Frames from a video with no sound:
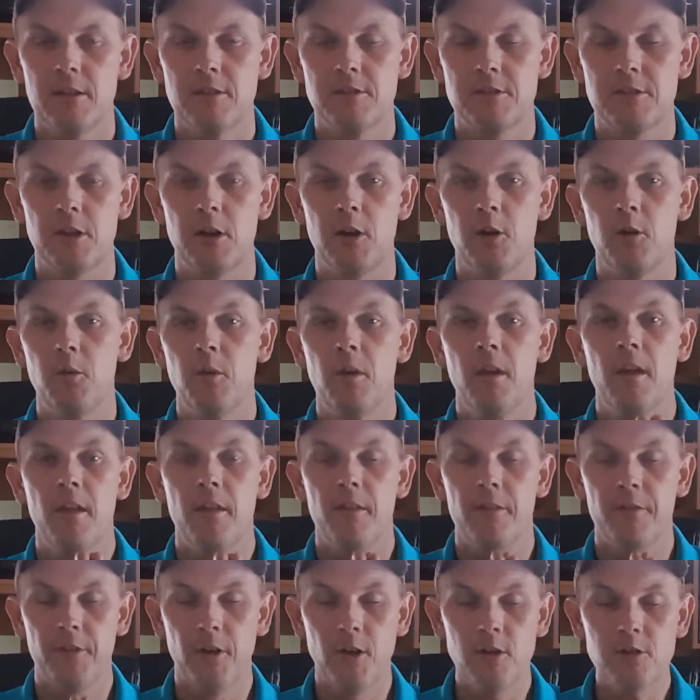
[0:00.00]
So
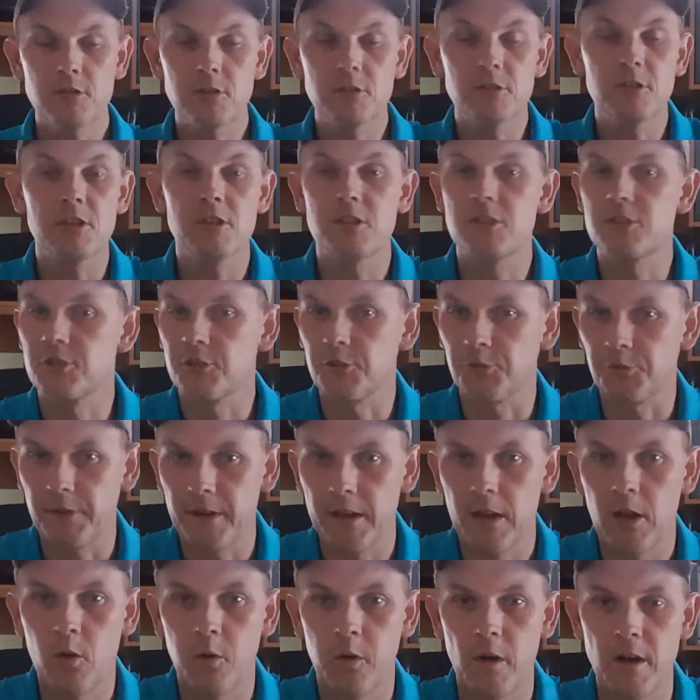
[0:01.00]
those are just
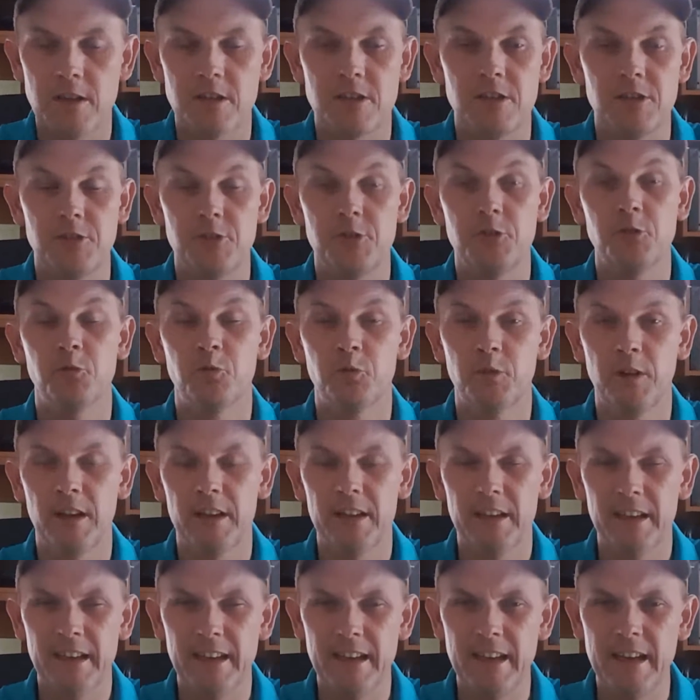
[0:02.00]
three questions you
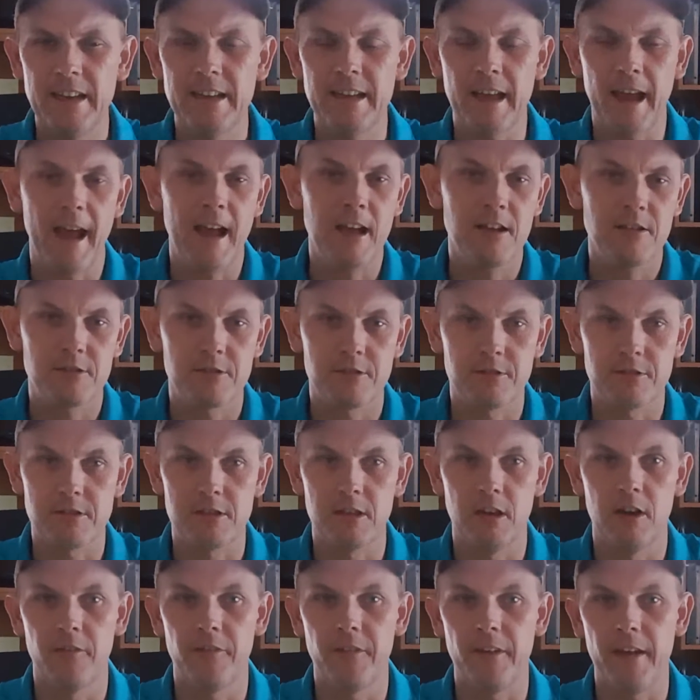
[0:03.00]
really need to ask
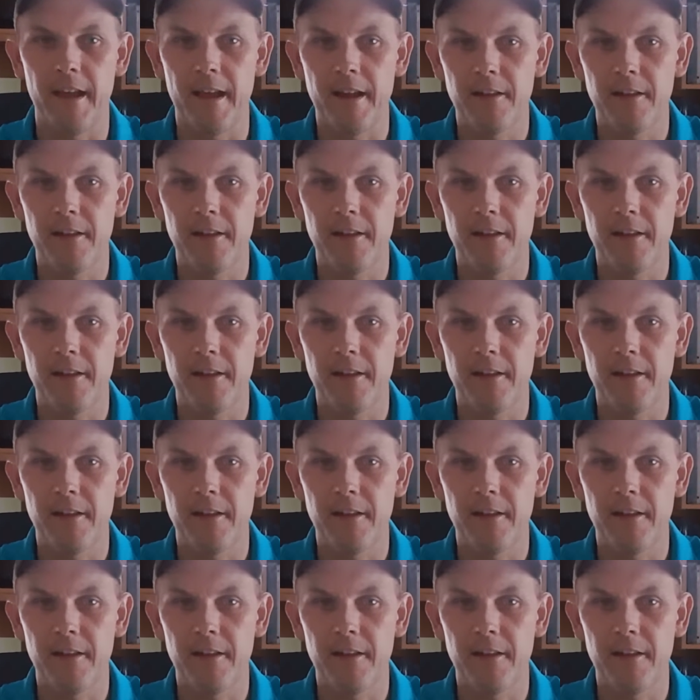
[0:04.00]
yourself